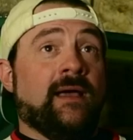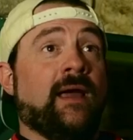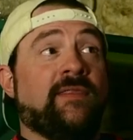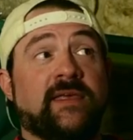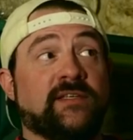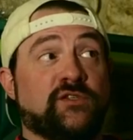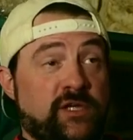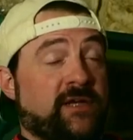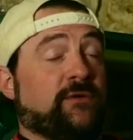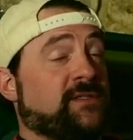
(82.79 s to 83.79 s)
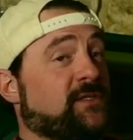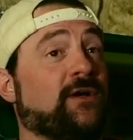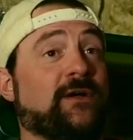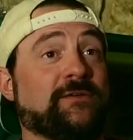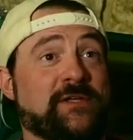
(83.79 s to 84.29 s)
I think it's generous to
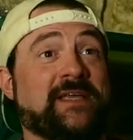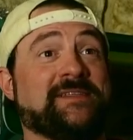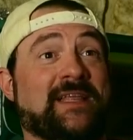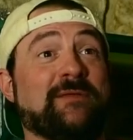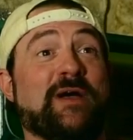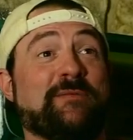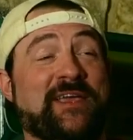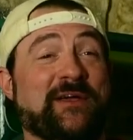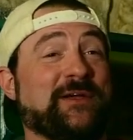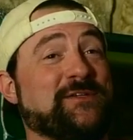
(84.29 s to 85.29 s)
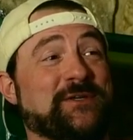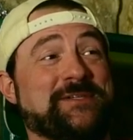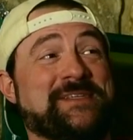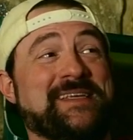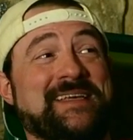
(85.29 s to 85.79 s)
call it Jay and Silent Bob
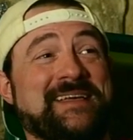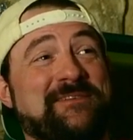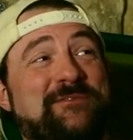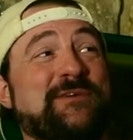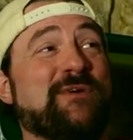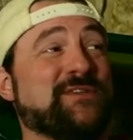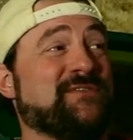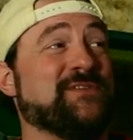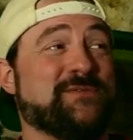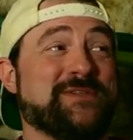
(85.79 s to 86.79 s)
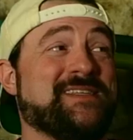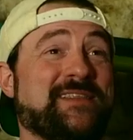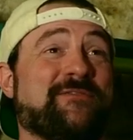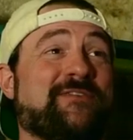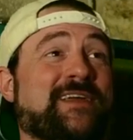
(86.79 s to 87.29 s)
caricatures. When most of us would just say
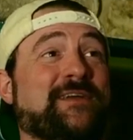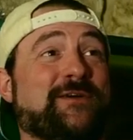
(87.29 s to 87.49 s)
they're fucking